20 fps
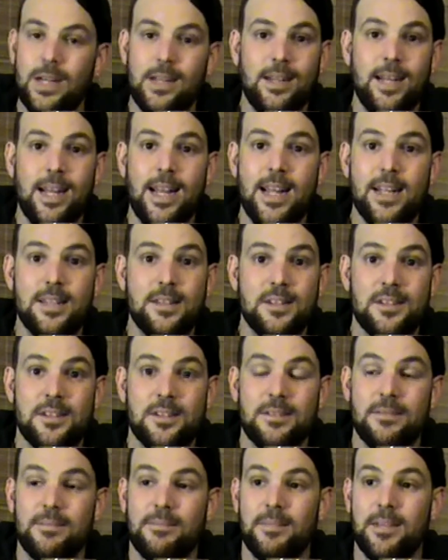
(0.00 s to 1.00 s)

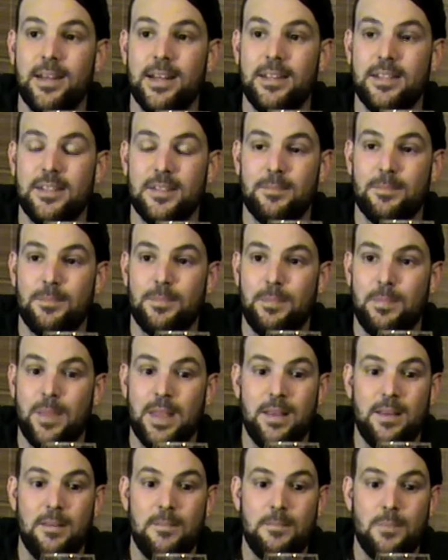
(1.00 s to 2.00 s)
It's
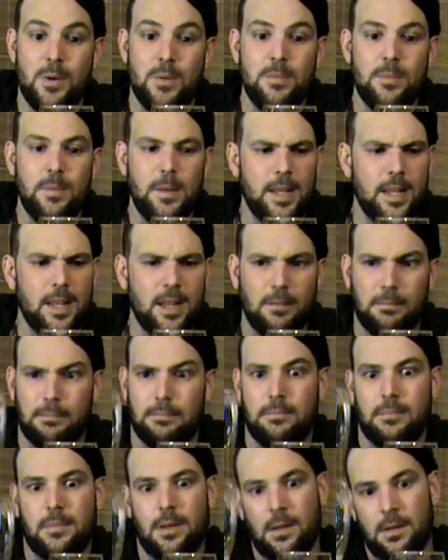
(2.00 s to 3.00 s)
probably
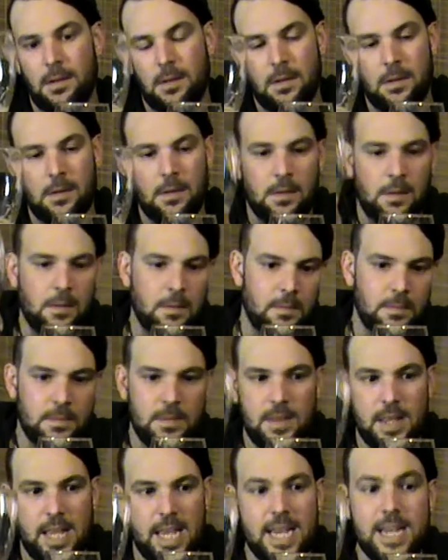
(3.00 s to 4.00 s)

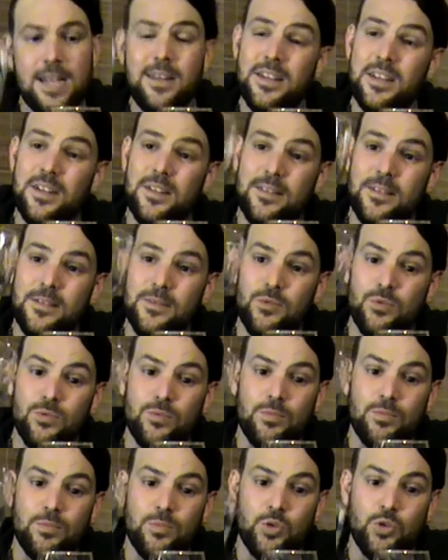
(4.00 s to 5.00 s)
the easiest
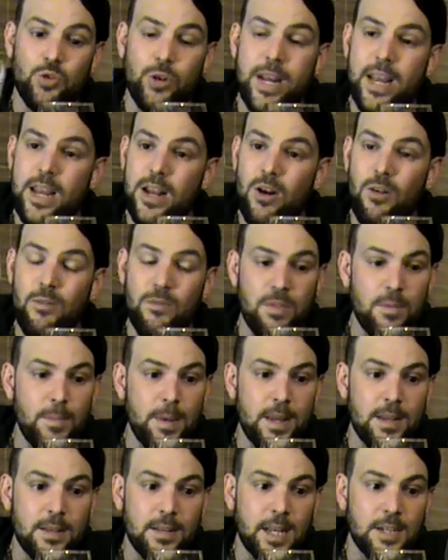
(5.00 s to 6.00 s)
drinking of the
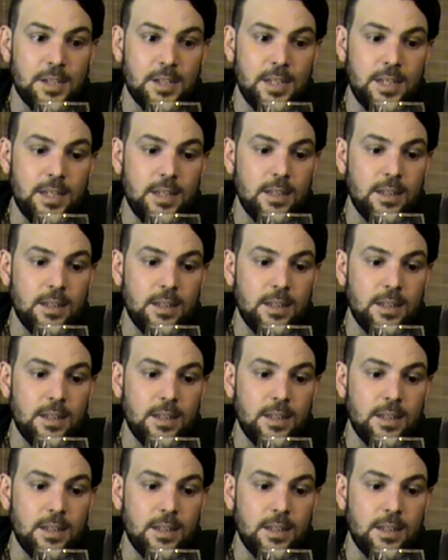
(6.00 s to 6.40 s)
beers, actually.